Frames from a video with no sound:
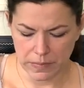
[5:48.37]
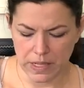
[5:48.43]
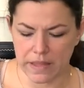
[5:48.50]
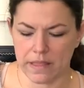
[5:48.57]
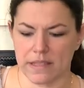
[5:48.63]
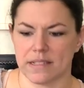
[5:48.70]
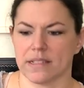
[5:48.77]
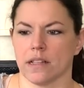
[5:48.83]

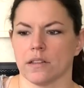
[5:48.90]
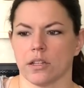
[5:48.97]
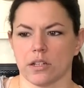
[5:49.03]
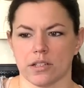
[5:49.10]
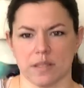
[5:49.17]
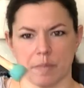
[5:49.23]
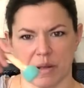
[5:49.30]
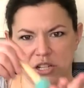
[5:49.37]
And this is a
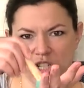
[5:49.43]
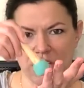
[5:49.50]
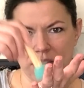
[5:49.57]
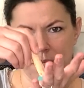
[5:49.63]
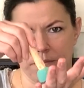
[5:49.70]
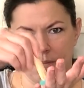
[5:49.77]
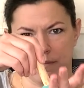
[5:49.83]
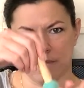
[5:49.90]
little spongy
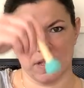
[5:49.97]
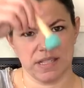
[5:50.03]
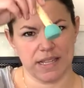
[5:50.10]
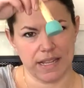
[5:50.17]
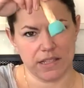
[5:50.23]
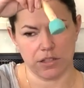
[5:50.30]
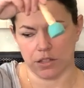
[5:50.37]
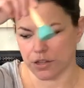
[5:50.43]

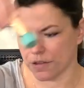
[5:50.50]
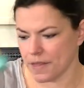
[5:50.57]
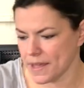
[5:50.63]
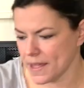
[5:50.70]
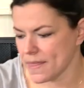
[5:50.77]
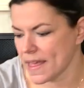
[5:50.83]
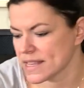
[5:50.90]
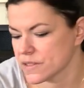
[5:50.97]
stenciler
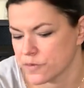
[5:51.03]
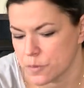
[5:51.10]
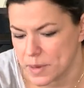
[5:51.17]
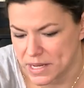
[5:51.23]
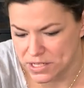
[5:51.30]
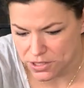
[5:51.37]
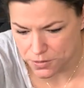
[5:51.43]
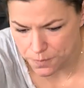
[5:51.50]
thingy. That's for
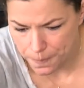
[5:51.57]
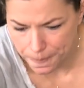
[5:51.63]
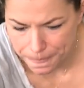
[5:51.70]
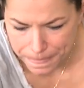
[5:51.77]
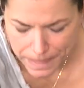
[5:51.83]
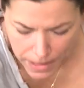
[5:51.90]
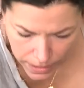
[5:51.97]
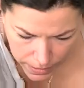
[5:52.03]
me too. Hmm.
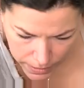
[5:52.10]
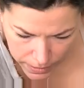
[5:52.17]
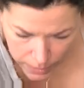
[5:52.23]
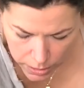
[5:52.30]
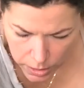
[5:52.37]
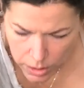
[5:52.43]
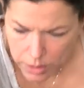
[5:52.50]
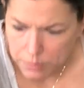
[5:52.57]

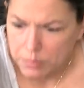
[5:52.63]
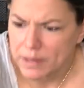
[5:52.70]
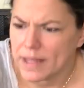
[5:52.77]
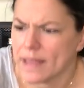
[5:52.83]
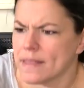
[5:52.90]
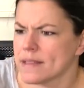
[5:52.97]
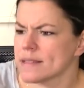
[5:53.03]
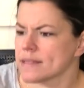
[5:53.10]

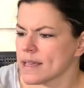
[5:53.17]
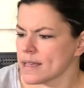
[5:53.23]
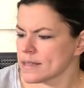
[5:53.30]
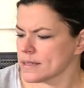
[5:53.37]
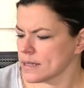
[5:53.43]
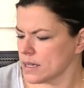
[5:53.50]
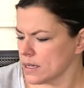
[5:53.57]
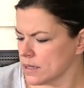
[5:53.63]
Yeah, this
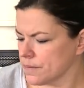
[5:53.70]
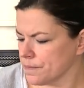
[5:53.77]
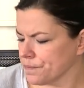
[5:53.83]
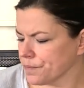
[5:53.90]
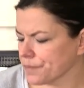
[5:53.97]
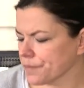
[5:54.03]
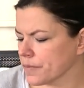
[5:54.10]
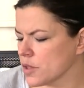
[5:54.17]
says,
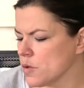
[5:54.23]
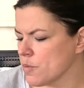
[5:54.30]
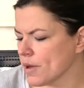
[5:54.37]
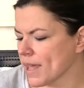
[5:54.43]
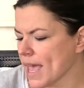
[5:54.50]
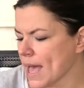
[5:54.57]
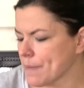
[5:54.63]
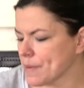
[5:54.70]
you
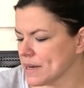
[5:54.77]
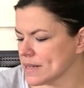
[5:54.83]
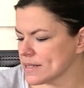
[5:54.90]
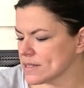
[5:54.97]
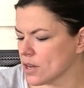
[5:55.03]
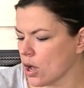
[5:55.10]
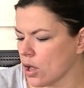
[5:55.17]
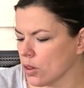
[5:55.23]
bring happiness
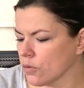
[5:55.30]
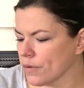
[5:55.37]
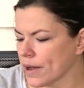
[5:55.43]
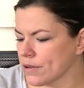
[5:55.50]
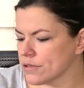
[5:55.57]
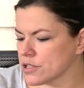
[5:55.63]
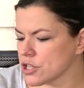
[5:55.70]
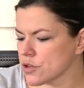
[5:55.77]
to all
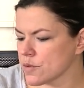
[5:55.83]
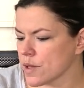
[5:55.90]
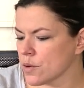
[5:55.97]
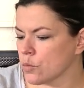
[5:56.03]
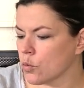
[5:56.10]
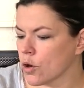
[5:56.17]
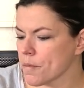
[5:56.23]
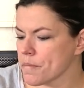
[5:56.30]
around you
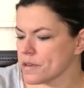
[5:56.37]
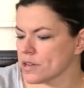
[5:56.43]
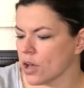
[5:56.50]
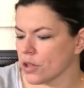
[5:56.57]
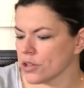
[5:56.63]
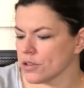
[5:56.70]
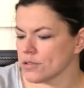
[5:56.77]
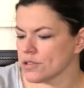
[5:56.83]
and warmth to
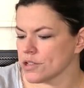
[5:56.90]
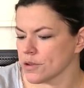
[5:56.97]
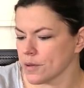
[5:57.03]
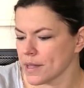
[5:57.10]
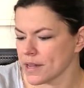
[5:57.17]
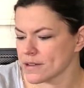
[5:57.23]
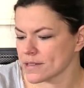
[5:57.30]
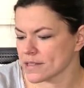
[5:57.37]
all you do.
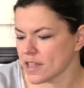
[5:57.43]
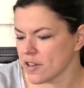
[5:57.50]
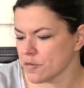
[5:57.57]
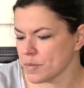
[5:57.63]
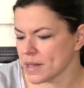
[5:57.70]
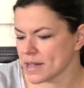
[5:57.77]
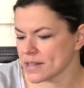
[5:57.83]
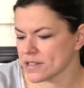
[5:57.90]
Here's love
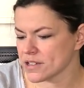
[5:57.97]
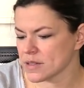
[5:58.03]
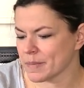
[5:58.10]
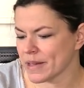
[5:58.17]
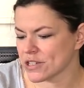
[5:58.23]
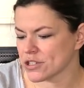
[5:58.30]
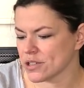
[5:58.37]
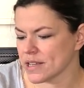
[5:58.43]
because you're
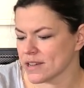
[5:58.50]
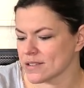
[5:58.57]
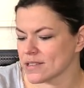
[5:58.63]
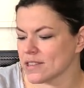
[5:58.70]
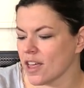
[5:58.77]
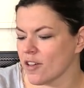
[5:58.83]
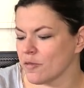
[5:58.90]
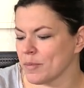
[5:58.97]
special. Here's
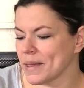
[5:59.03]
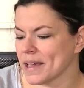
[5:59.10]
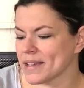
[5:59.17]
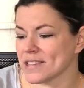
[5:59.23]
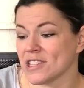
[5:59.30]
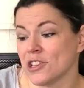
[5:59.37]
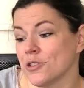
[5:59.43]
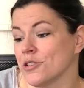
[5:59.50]
love
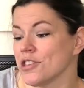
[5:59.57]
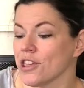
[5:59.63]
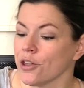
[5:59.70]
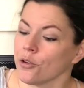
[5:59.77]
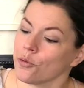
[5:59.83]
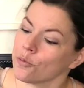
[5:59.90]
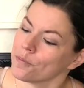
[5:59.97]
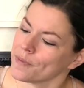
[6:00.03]
because you're
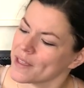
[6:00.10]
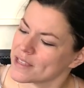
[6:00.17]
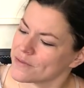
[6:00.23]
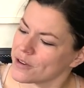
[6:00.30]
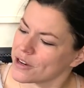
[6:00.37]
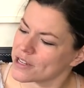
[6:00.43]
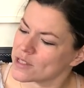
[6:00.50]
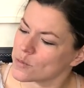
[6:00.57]
you. That's
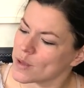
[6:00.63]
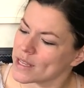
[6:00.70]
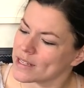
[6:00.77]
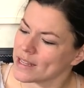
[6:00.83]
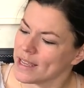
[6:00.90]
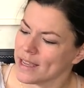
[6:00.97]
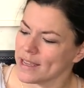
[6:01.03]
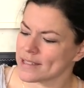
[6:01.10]
very sweet.
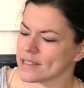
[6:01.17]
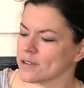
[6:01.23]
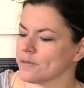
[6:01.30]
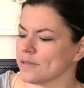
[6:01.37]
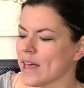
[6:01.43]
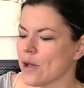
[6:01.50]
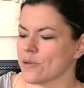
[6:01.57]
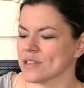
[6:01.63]
It's little
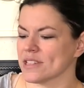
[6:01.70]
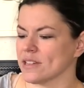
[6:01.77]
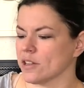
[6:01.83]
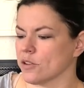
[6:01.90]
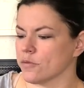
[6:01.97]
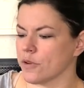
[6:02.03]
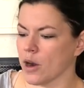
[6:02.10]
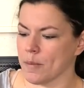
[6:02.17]
flowers in a
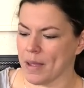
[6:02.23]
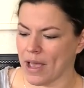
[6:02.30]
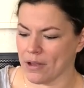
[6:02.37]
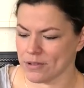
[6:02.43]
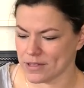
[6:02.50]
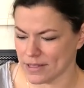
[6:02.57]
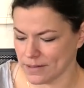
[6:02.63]
little farmhouse.